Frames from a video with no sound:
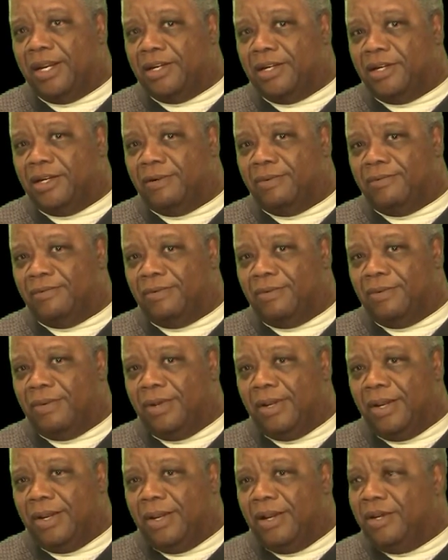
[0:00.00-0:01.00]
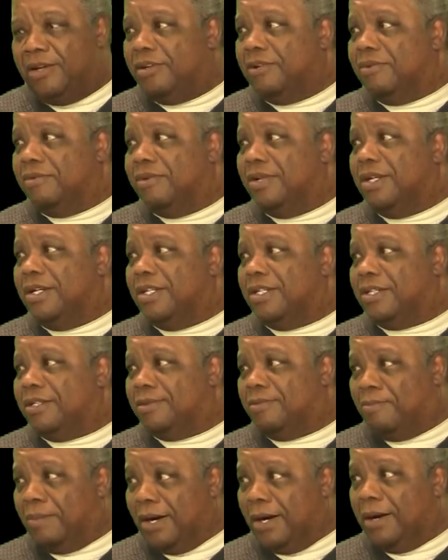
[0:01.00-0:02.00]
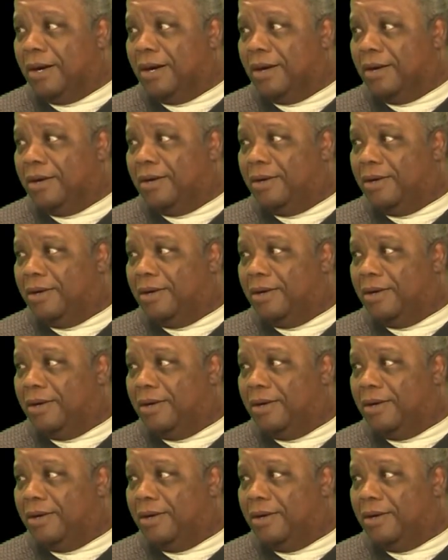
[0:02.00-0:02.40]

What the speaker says: youth to inspire,